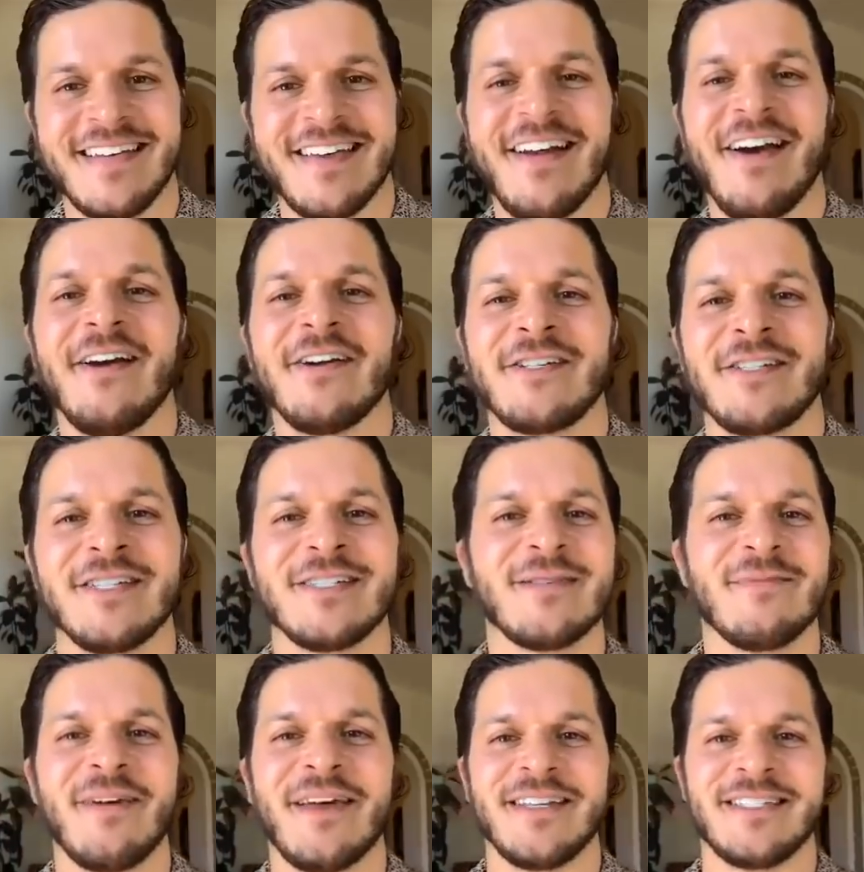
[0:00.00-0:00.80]
Oh, she's
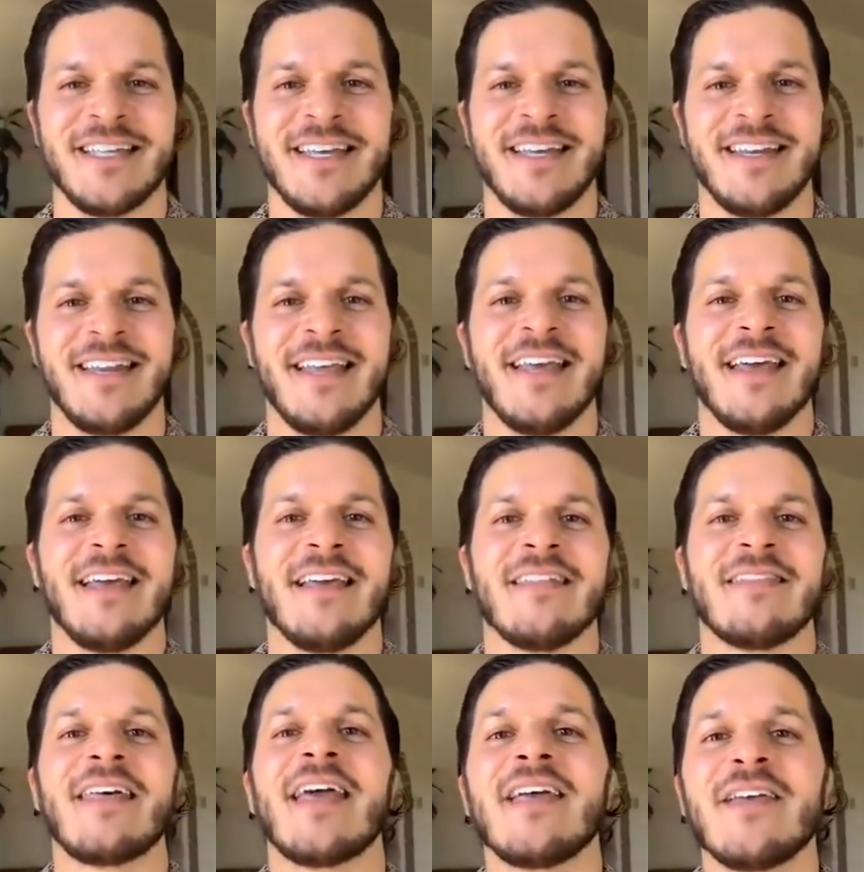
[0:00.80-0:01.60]
amazing.
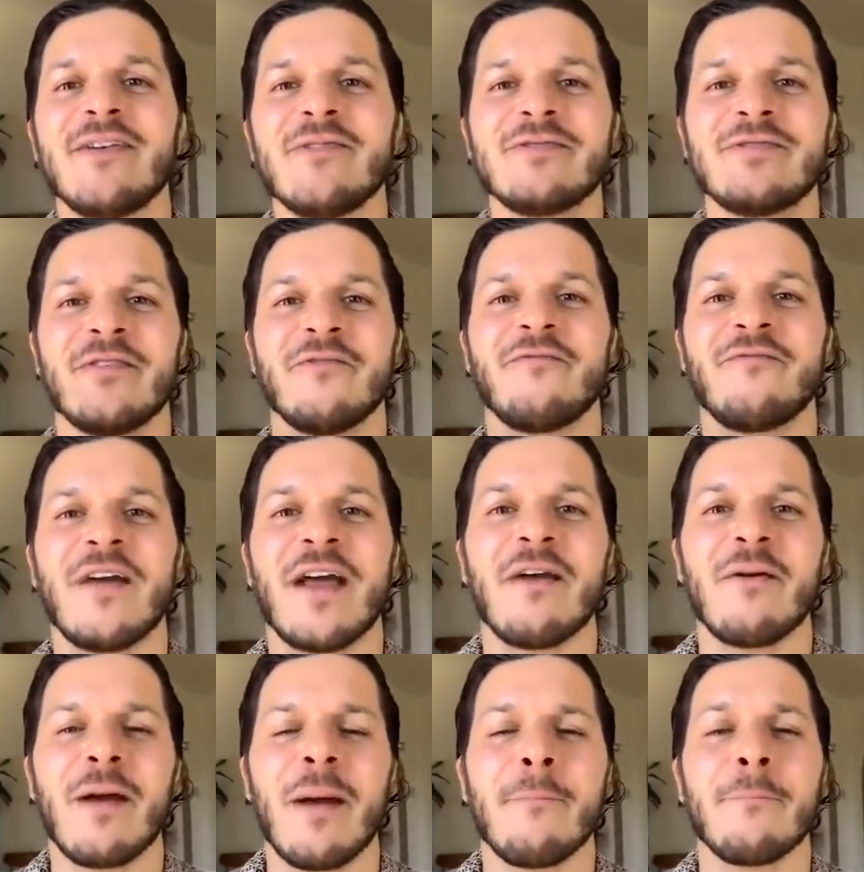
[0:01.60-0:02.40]
Thank you to
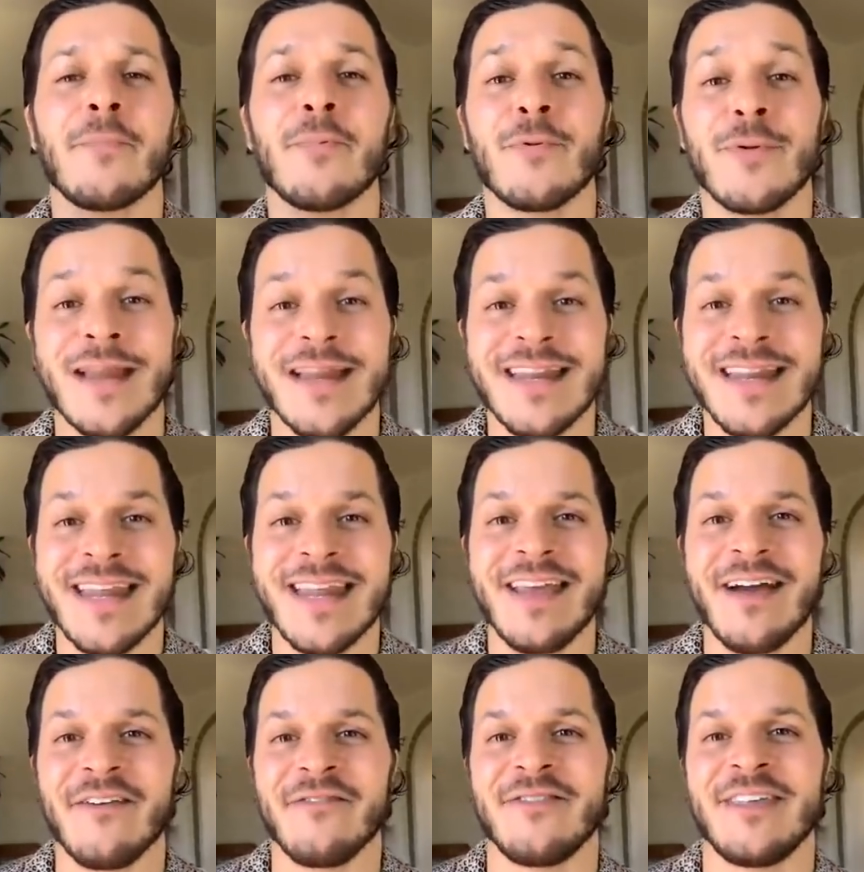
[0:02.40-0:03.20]
Farrah Brittany
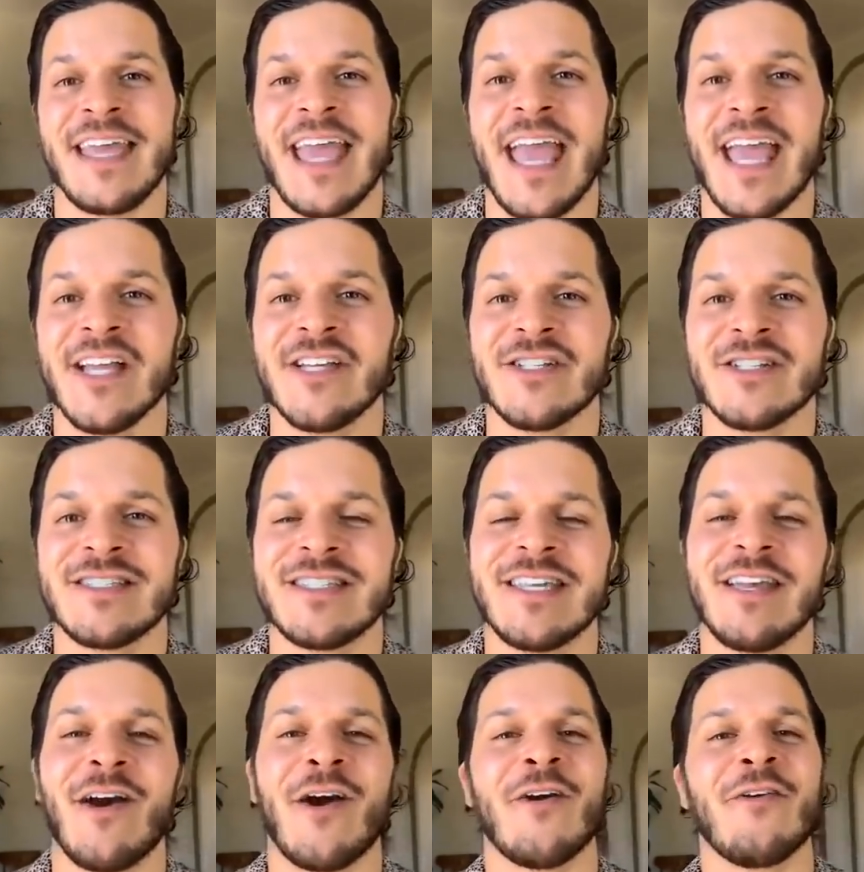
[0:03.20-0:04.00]
of the agency,
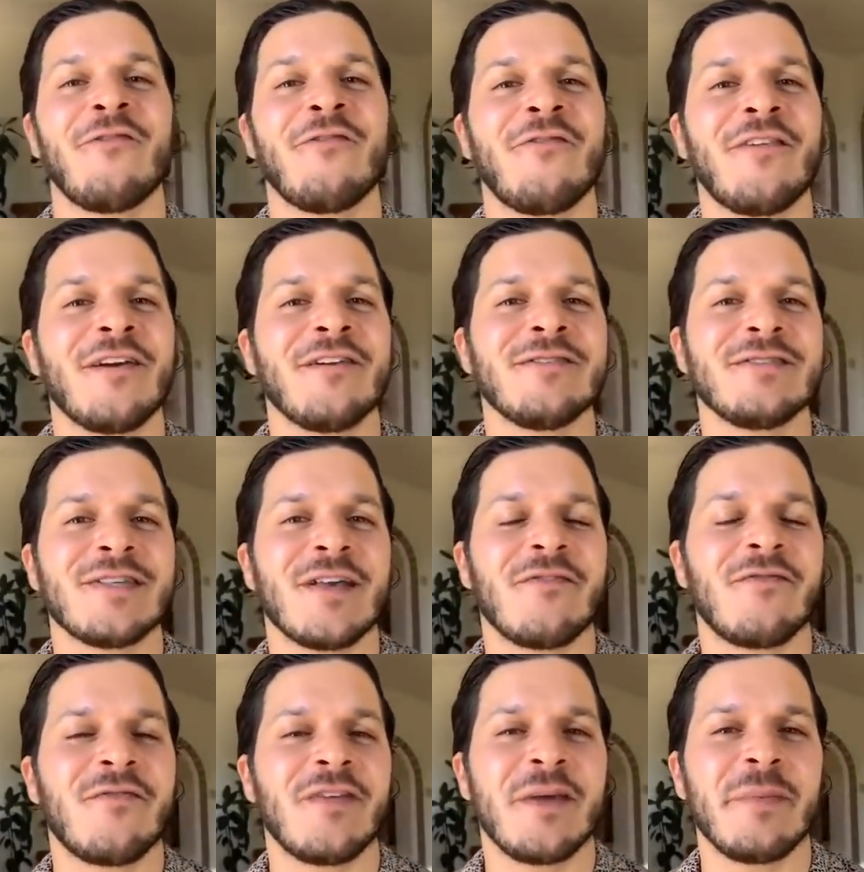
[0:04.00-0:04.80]
our fierce
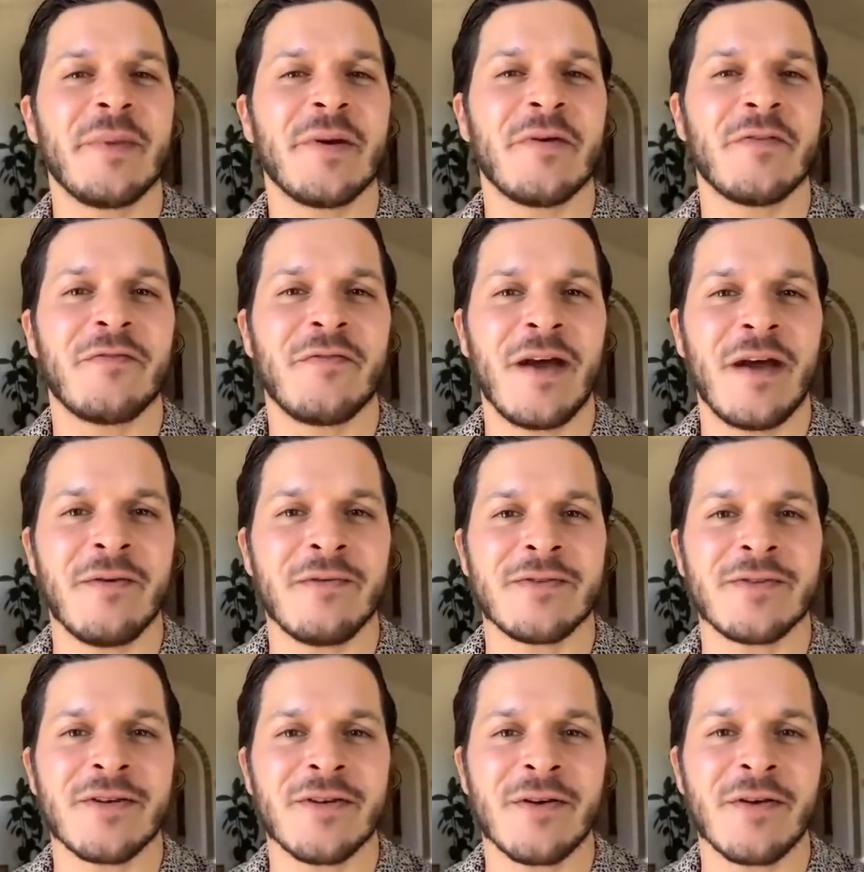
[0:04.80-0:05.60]
female
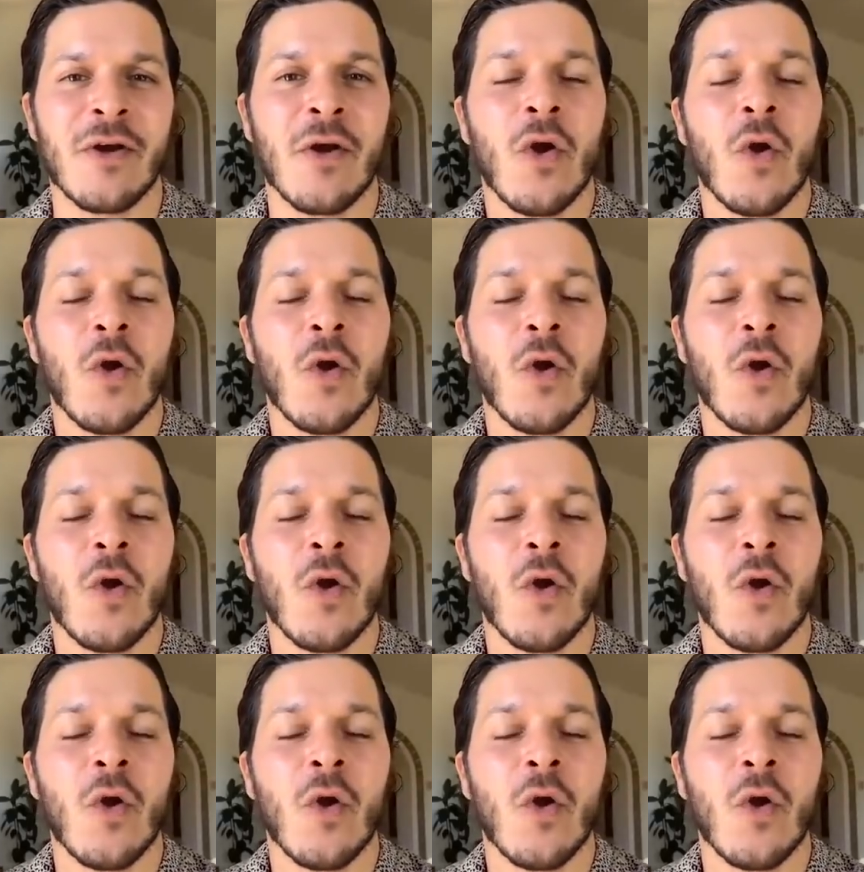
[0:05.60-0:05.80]
founder.